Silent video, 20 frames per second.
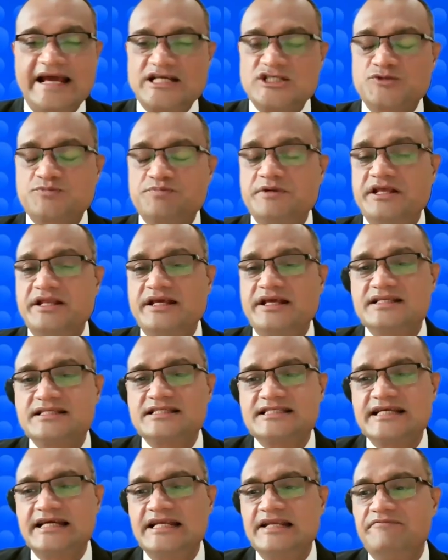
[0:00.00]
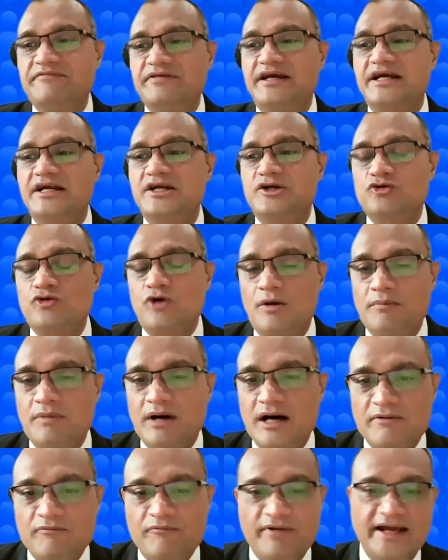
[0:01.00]
they experience significant
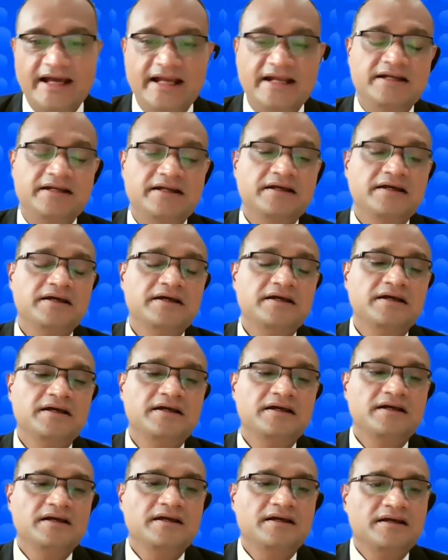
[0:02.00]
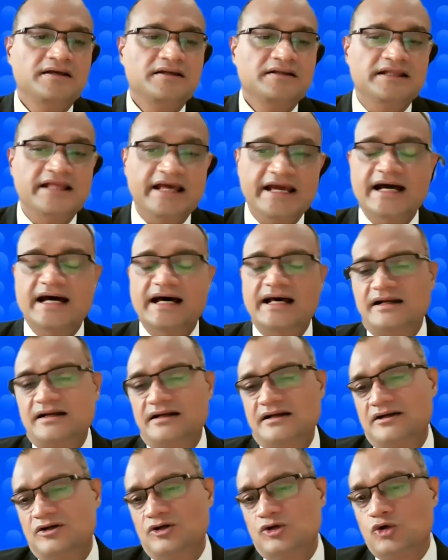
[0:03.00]
trauma when they
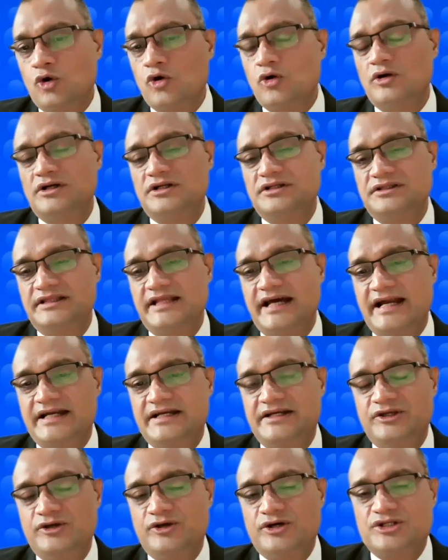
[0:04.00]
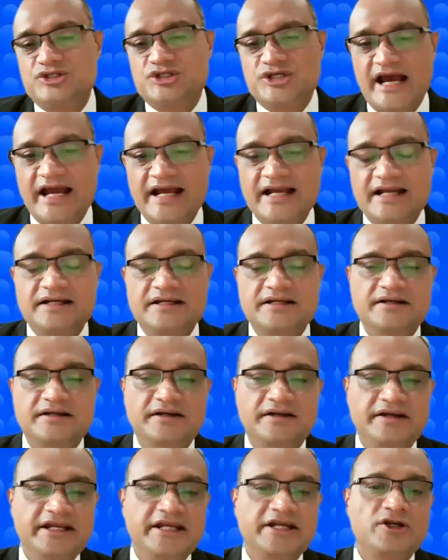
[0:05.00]
are told that your child
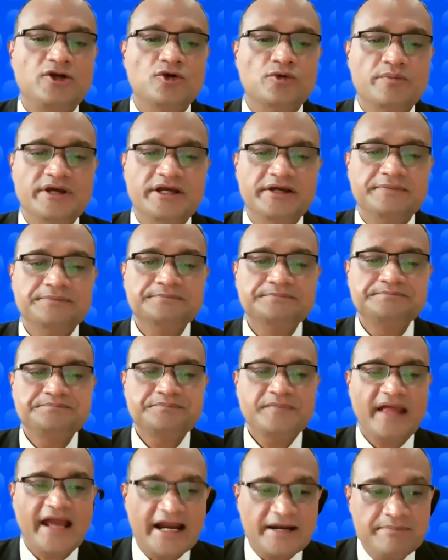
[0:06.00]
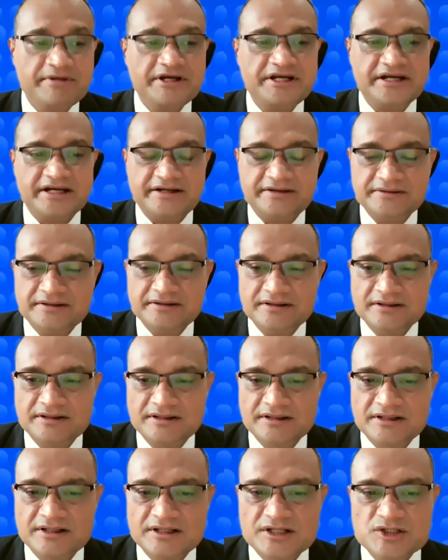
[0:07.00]
need to be admitted.
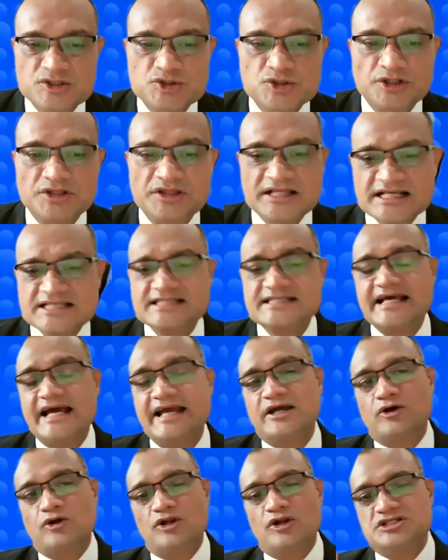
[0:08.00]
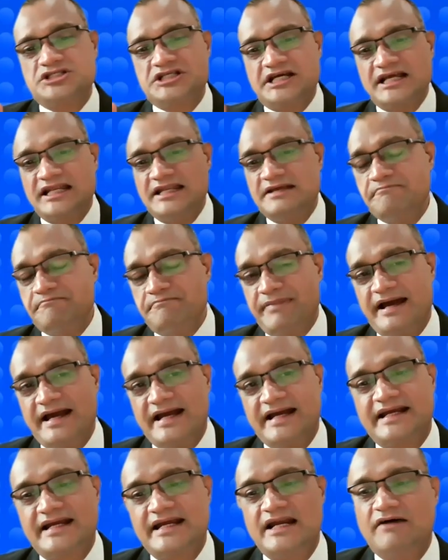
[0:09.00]
So this psychological
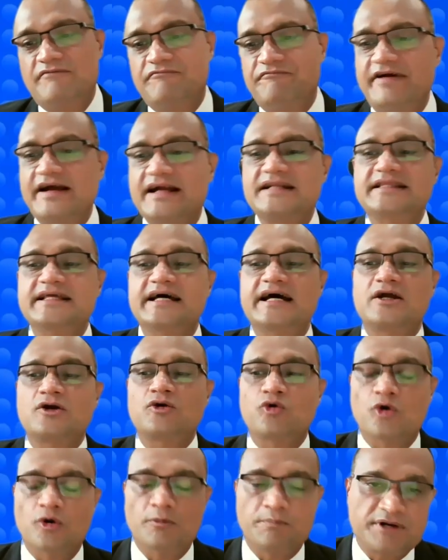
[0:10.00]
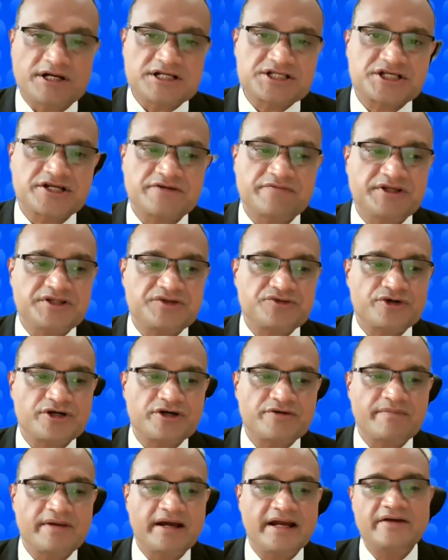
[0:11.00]
impact can affect their cooperation with
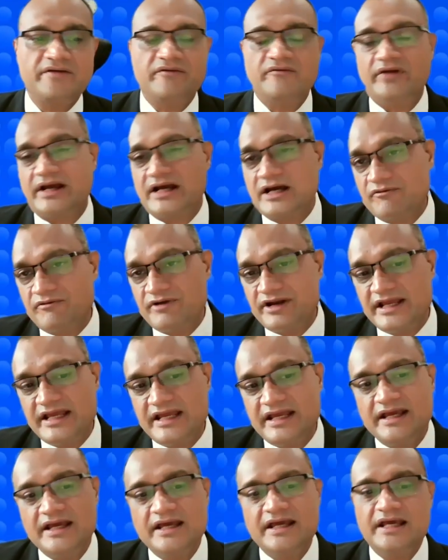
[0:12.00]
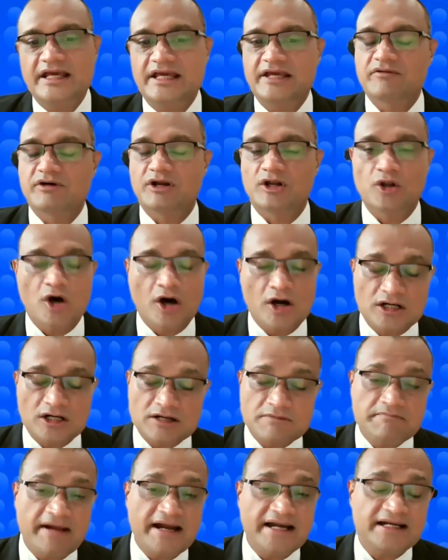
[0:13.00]
treatment, recovery, even
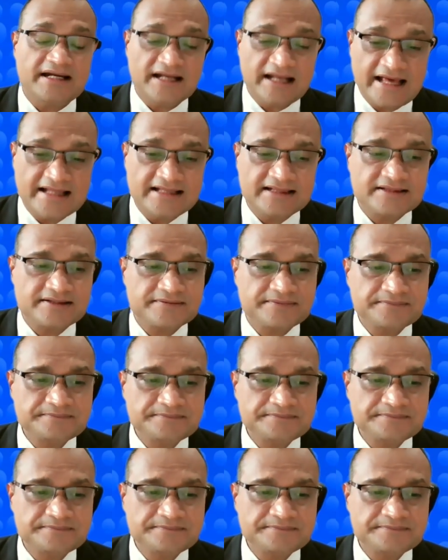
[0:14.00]
long-term mental health.